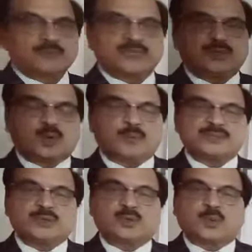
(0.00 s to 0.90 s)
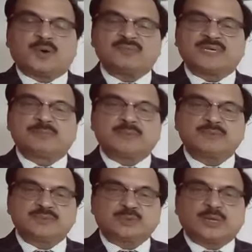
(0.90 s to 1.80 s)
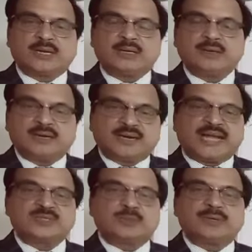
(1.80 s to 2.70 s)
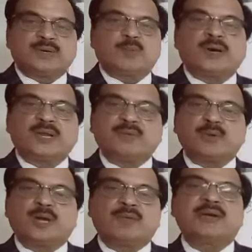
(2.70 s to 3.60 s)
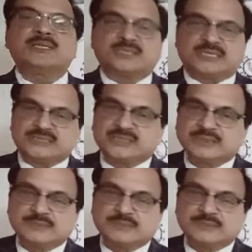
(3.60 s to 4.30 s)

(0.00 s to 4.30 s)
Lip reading: Syndrome is a group of symptoms which you can exhibit in your body when you have a disease.